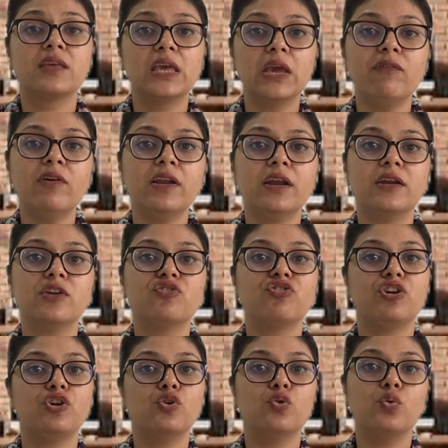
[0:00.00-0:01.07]
given under
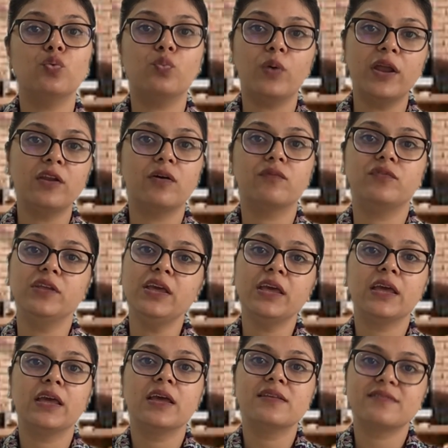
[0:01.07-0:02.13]
Schedule 1 of the
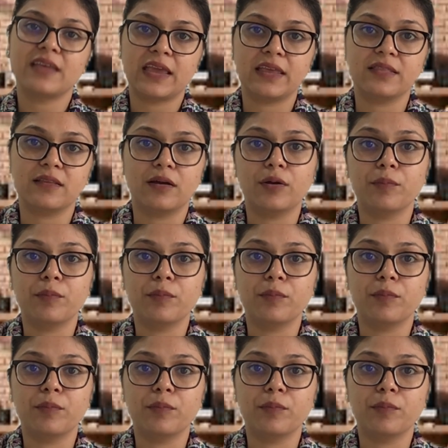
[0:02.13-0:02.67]
Samhita.